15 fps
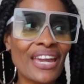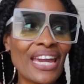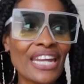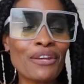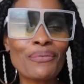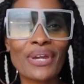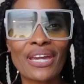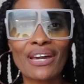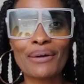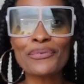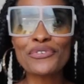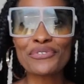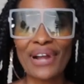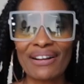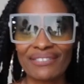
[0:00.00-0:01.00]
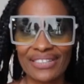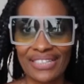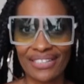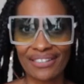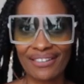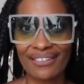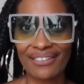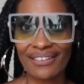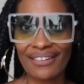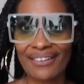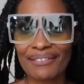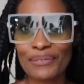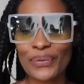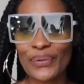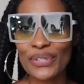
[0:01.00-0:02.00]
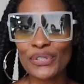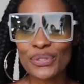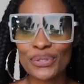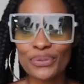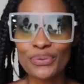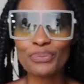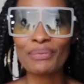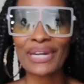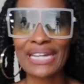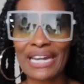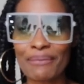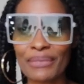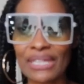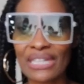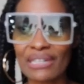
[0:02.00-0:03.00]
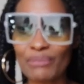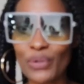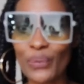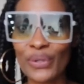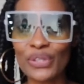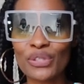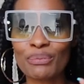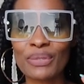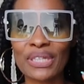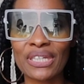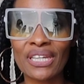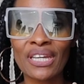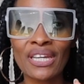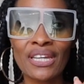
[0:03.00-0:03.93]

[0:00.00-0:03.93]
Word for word: anyway I'm traveling I'm going to Miami I'm going to be